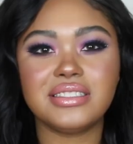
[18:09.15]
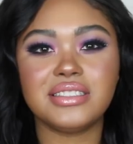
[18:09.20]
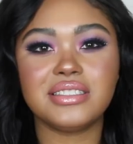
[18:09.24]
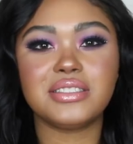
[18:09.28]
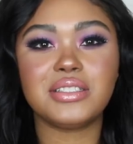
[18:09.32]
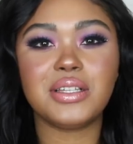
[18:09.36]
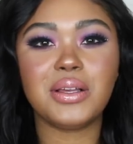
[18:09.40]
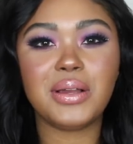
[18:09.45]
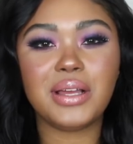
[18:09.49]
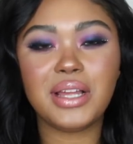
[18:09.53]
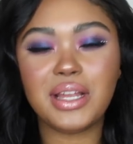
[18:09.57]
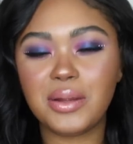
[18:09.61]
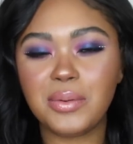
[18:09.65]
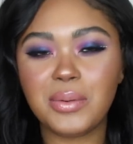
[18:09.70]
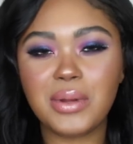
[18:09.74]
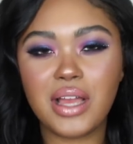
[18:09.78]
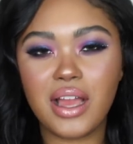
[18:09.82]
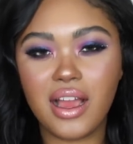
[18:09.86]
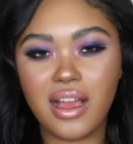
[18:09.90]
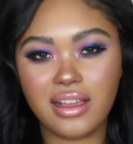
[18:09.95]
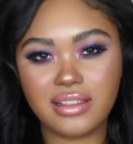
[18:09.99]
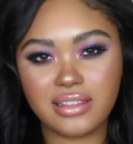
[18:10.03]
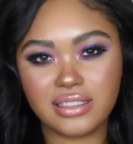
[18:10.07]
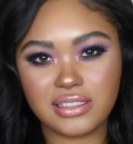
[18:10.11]
So here we
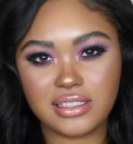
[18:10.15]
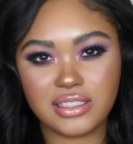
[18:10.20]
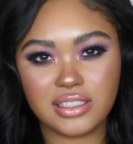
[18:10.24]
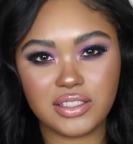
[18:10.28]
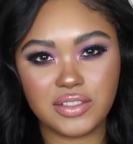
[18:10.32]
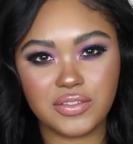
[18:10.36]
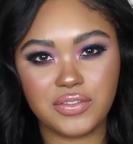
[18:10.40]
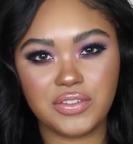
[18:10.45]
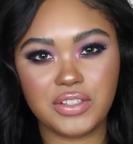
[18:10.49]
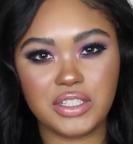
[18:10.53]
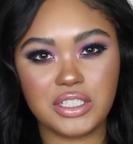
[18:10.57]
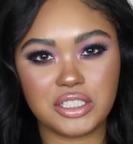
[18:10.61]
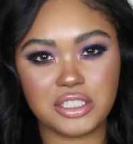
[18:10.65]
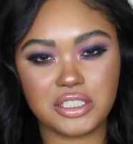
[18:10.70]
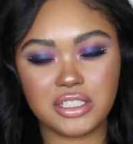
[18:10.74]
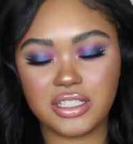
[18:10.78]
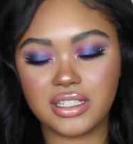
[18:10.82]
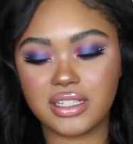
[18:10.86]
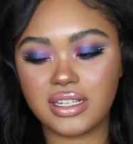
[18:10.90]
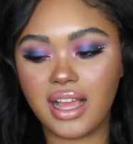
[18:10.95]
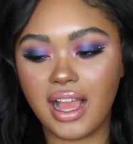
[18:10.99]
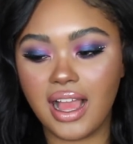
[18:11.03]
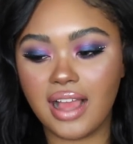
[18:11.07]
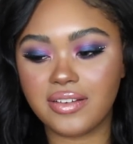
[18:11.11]
are, this is the finished
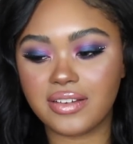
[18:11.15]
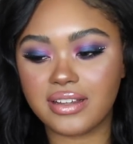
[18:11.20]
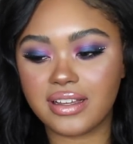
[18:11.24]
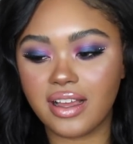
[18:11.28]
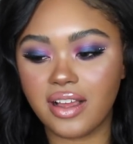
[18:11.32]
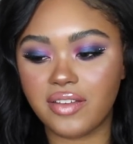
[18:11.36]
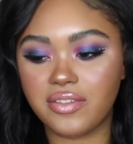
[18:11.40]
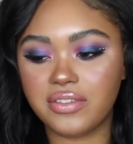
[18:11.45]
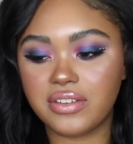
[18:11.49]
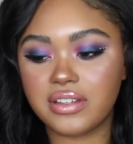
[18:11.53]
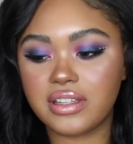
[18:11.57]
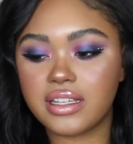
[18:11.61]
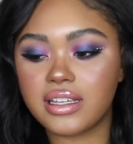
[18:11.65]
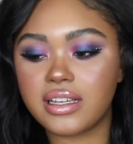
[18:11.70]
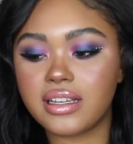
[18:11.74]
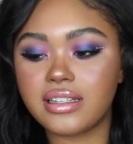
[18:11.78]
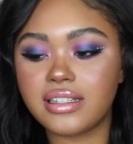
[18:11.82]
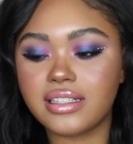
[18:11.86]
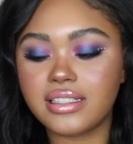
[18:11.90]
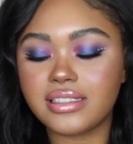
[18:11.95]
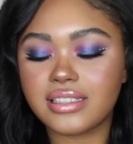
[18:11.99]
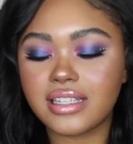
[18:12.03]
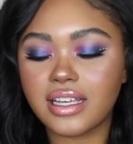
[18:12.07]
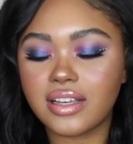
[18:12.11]
look. I feel like I
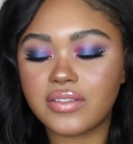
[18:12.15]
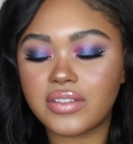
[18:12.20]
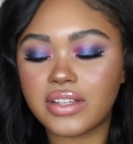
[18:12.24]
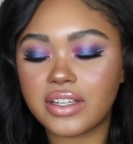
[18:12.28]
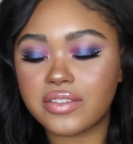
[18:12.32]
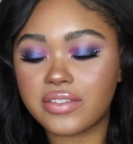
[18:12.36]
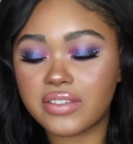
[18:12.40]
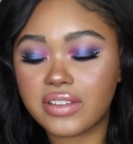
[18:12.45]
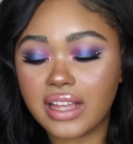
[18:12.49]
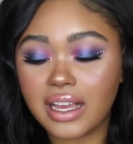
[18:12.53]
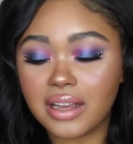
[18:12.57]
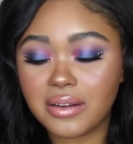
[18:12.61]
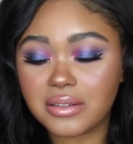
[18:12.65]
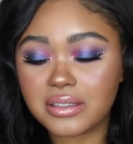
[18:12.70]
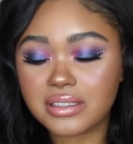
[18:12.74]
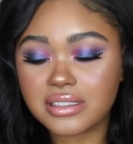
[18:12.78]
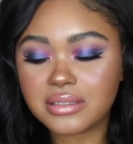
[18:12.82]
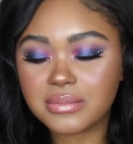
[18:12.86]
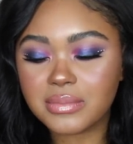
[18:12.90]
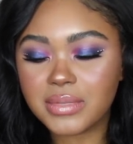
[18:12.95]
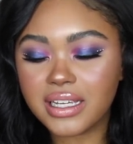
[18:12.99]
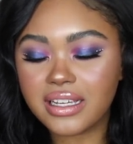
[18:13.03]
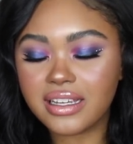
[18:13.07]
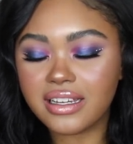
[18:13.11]
need to have like flowers
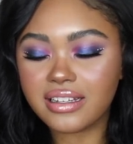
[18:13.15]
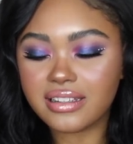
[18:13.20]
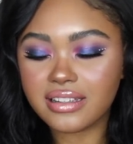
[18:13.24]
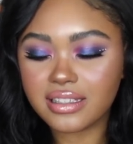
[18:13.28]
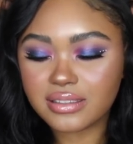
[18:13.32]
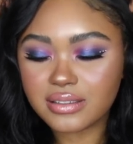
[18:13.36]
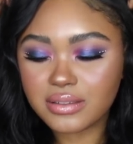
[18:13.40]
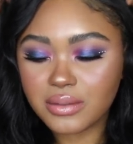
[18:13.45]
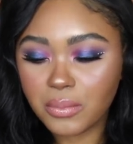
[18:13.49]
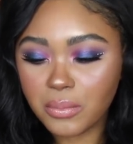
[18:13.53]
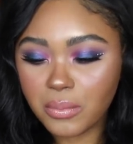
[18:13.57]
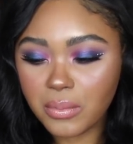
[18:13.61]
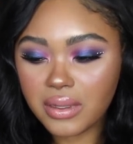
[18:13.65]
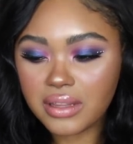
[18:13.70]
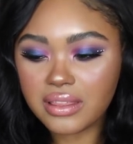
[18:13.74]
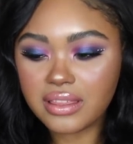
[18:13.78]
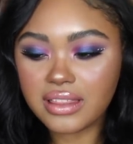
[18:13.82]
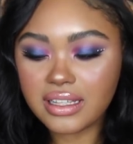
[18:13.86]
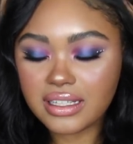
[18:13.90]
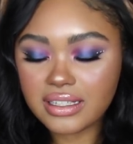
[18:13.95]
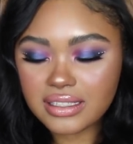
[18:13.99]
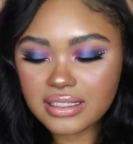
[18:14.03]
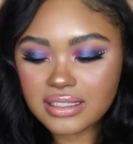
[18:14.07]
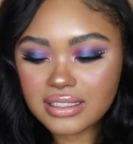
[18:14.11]
in my hair. That's the one
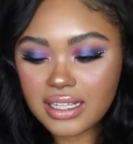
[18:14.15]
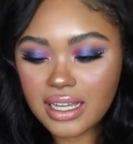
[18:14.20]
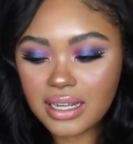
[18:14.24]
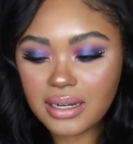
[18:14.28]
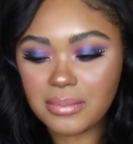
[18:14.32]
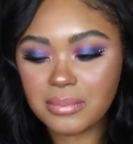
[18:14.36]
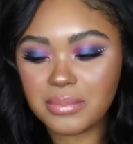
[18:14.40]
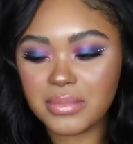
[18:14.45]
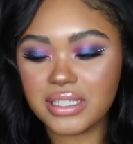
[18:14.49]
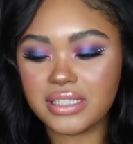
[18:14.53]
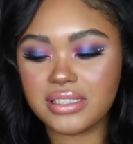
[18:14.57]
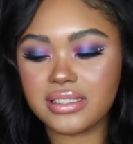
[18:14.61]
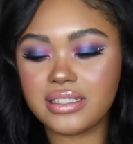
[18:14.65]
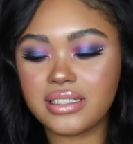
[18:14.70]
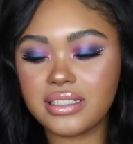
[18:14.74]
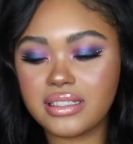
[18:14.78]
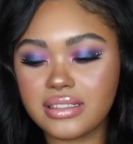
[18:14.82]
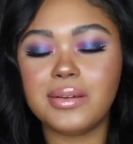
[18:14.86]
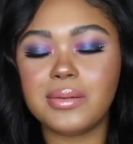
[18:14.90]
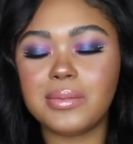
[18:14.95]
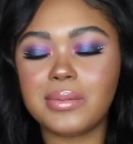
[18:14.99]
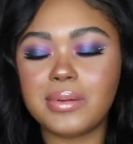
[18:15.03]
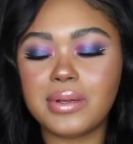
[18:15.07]
thing that's kind of missing.